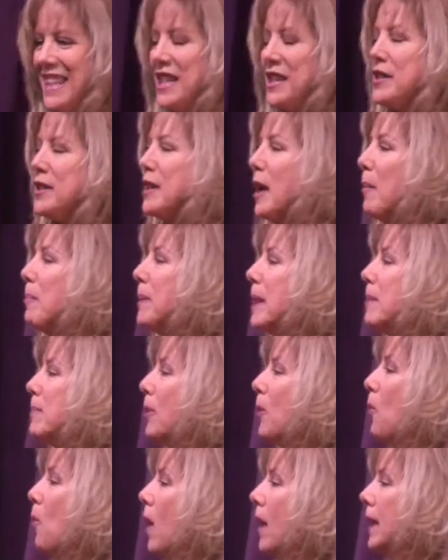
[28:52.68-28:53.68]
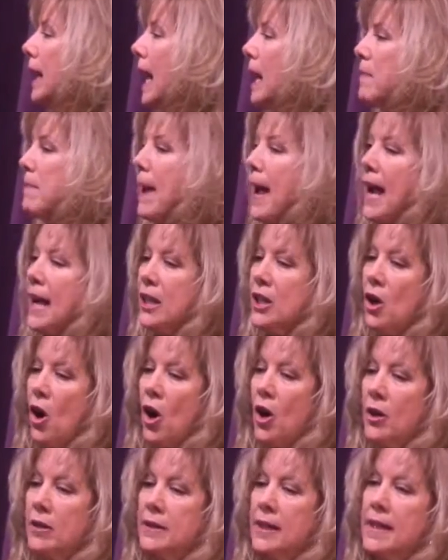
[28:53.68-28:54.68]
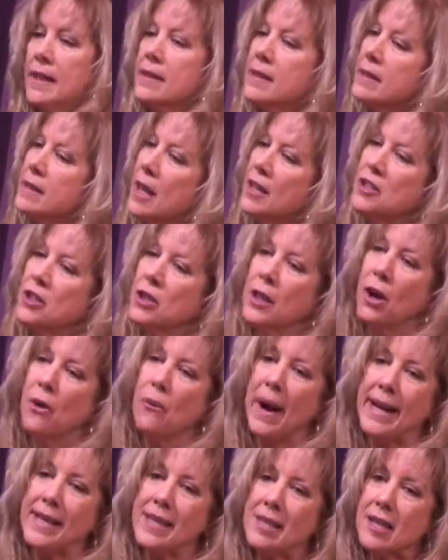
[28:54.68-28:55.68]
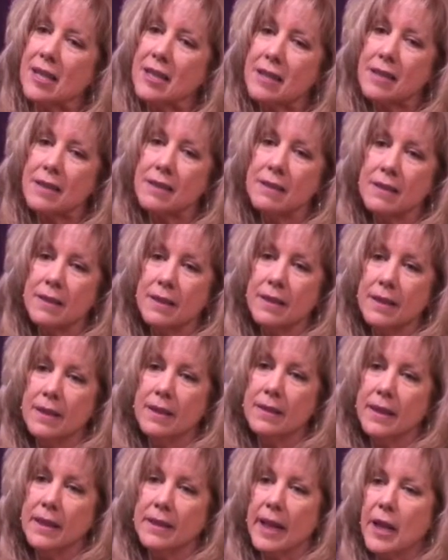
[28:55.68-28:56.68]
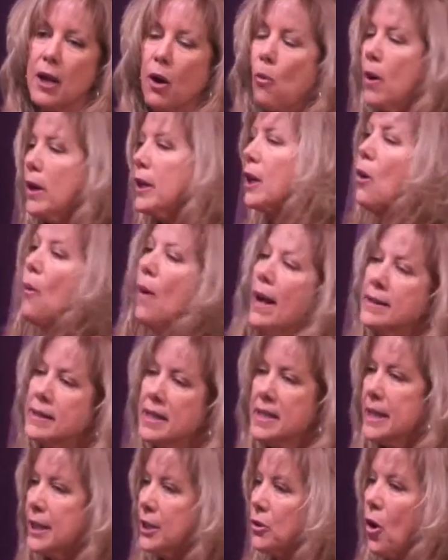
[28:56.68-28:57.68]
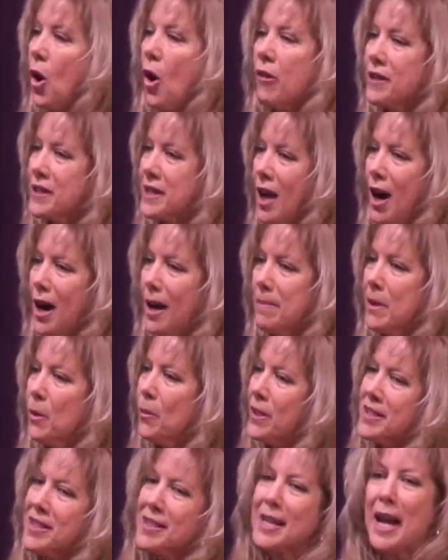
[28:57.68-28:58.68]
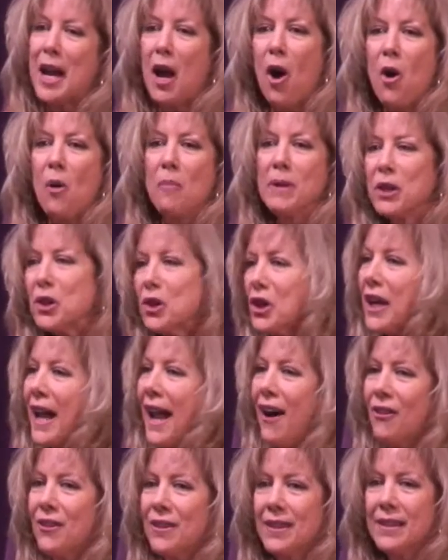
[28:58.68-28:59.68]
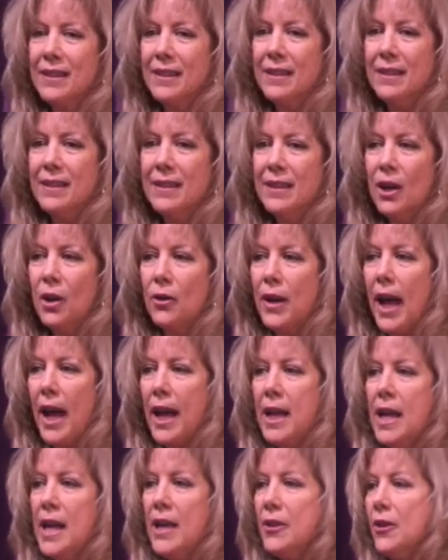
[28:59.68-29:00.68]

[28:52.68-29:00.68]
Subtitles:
Some people want a backyard that is such an oasis that they don't want to go out to dinner all the time. They want to stay home and cook out. Okay?